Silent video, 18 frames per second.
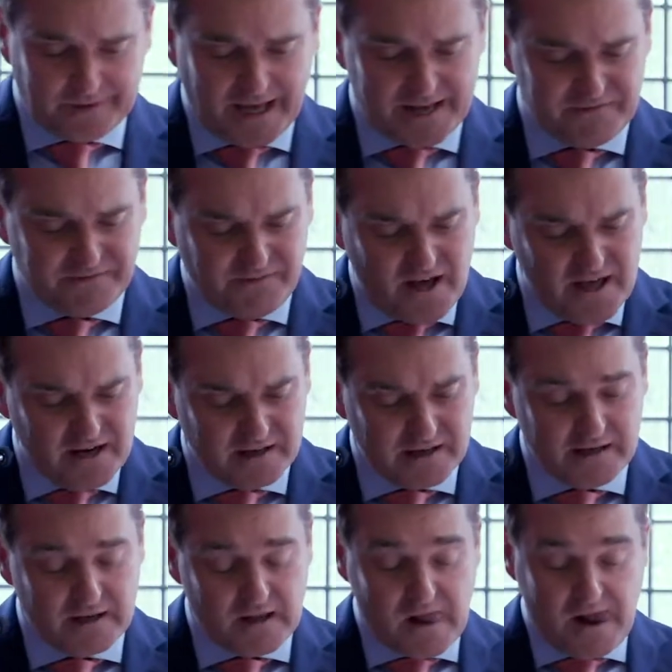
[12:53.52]
And
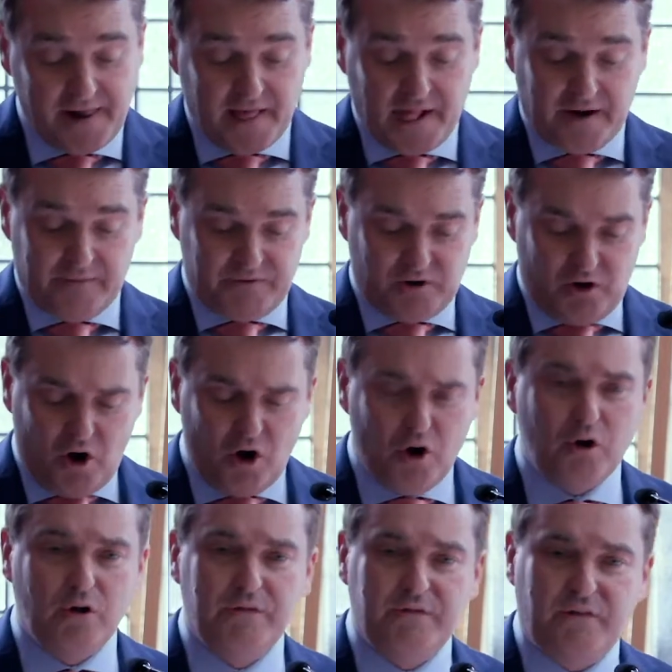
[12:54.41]
finally, there are a
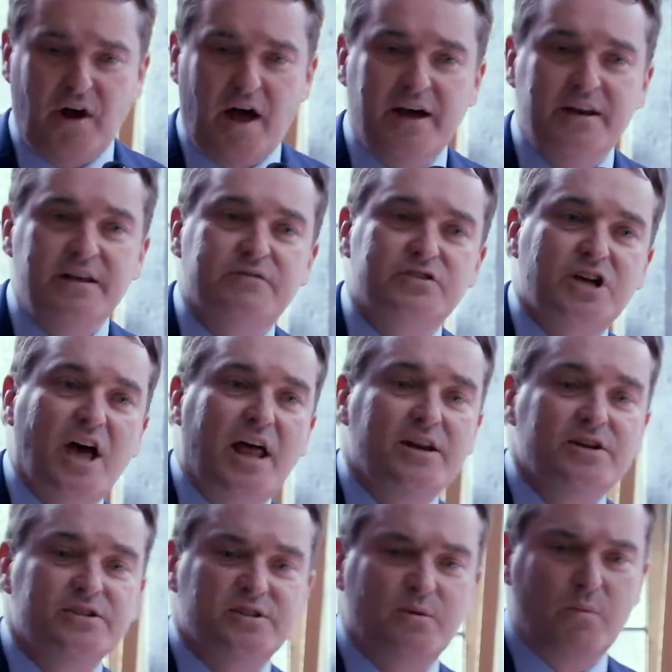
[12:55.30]
whole variety of
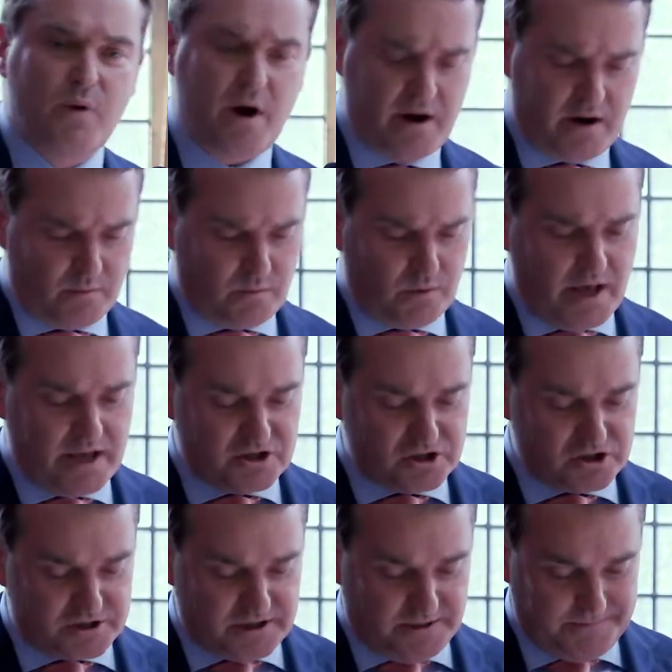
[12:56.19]
challenges in
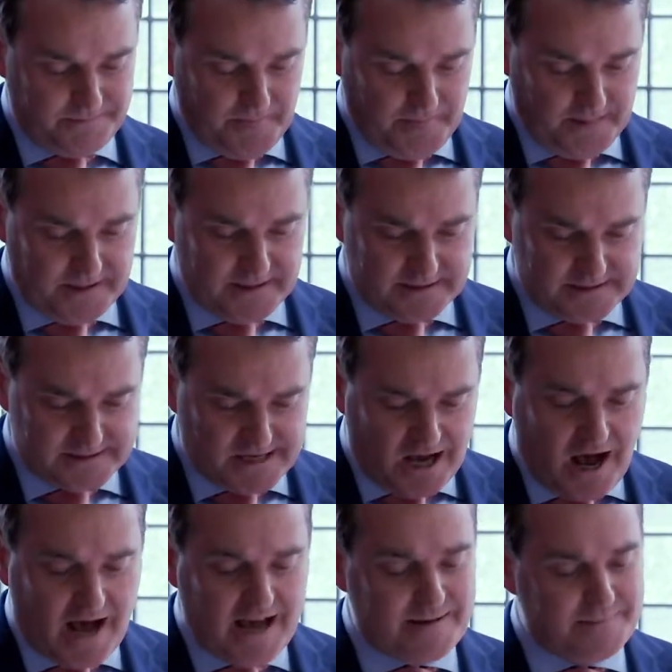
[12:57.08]
relation to
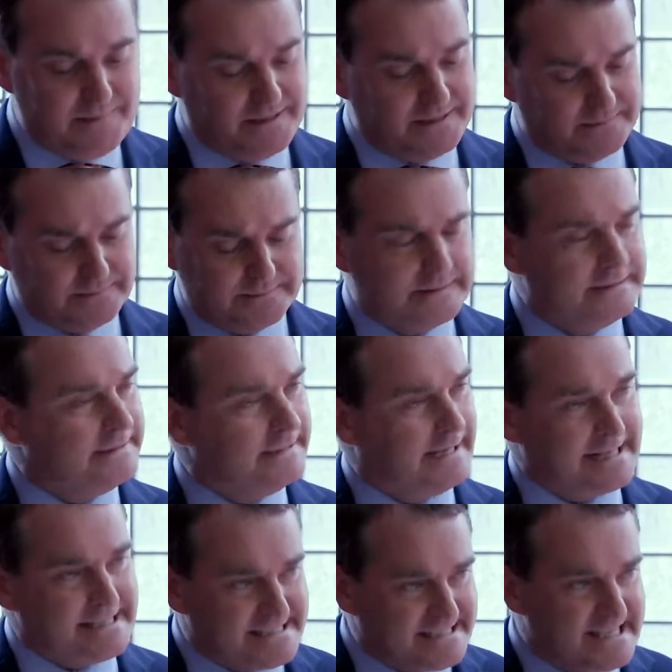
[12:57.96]
timing
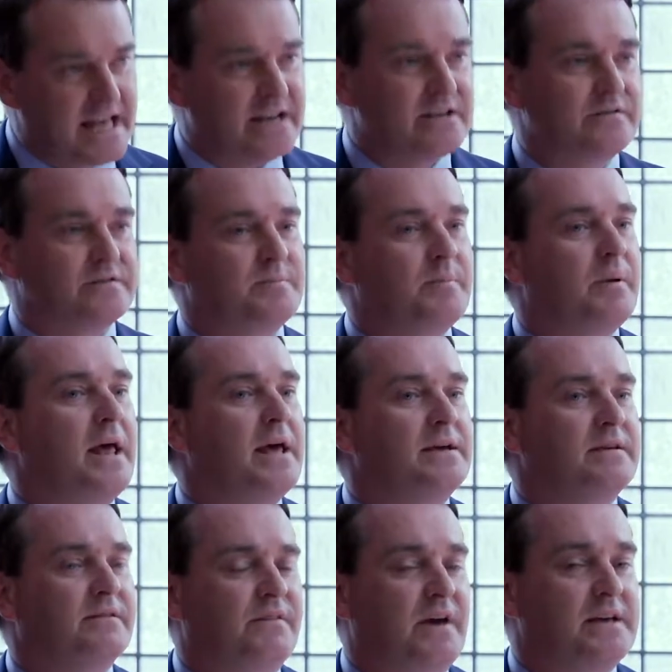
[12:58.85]
and incentives
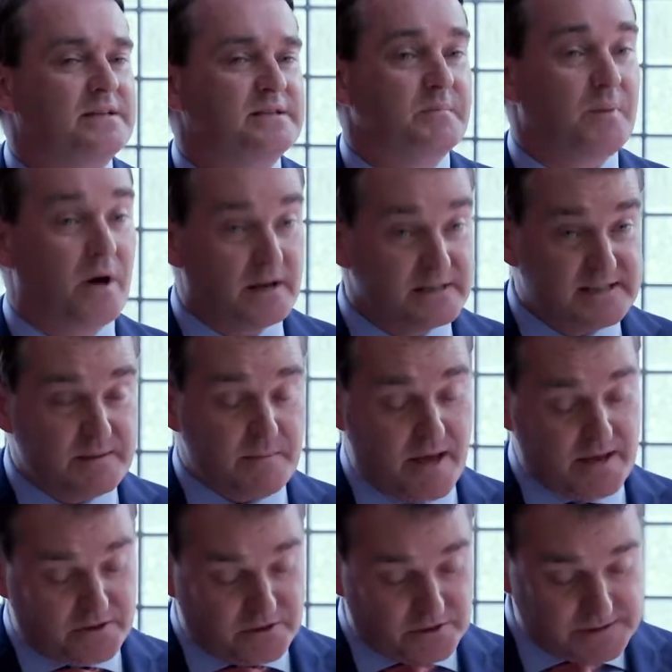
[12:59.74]
facing
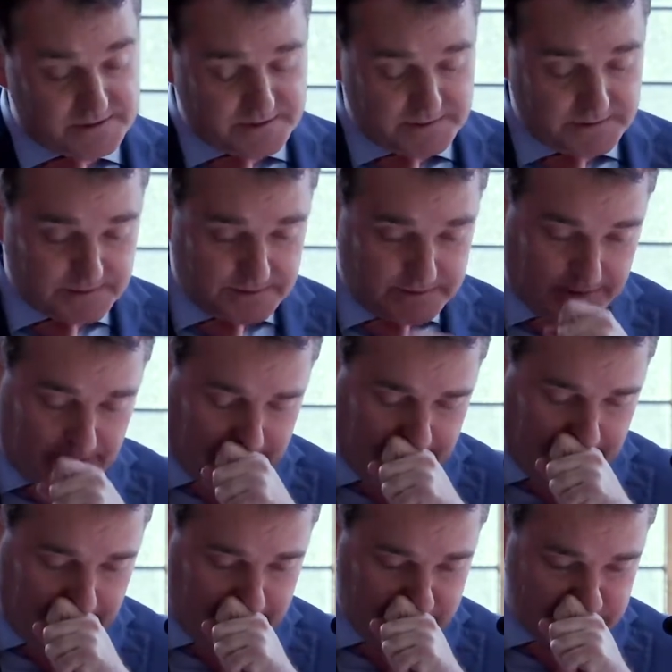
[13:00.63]
policymakers,
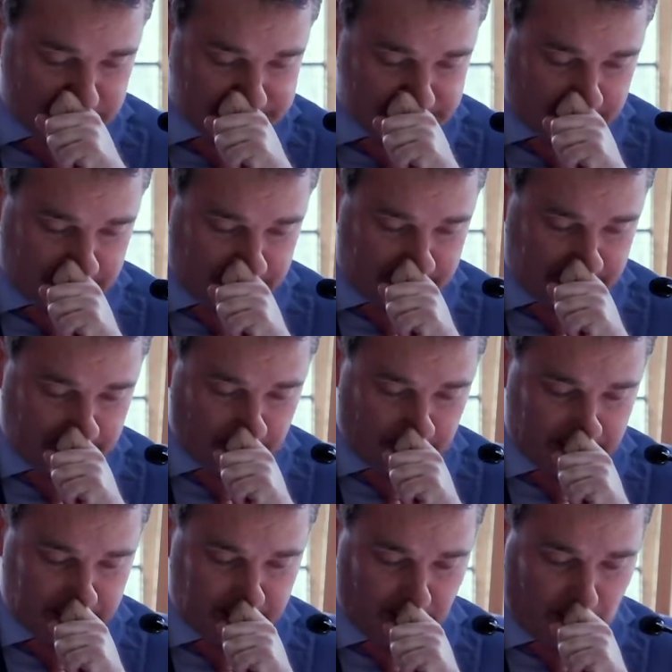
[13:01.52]
agents
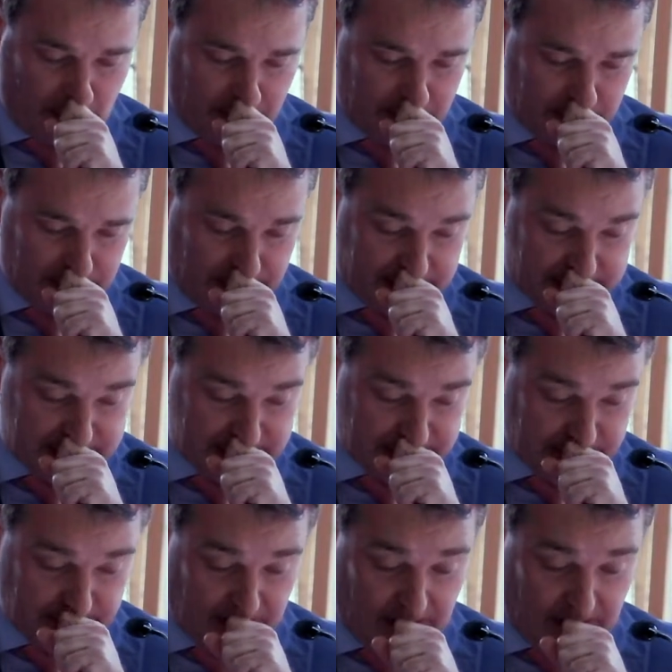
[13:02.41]
within the marketplace.